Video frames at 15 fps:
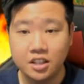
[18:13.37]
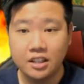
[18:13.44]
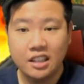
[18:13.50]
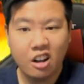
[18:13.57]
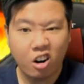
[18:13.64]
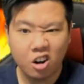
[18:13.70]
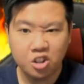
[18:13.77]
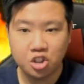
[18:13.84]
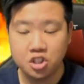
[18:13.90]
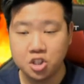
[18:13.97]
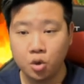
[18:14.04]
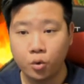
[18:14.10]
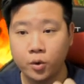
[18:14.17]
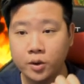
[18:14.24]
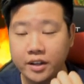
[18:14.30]
The archers
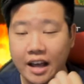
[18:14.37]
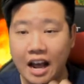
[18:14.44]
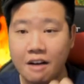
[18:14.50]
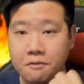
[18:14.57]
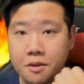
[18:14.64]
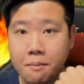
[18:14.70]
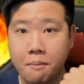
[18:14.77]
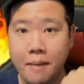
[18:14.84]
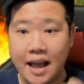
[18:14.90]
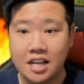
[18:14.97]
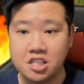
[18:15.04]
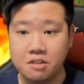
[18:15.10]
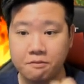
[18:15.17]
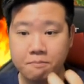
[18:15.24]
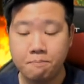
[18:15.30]
don't really have the
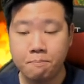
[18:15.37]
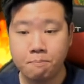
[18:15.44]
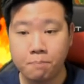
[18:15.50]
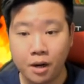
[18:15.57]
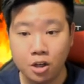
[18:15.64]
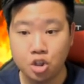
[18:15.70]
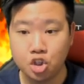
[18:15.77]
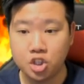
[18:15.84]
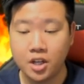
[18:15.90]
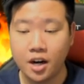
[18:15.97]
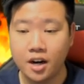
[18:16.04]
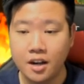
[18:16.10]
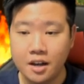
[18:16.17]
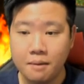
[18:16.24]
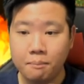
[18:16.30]
massive punch there.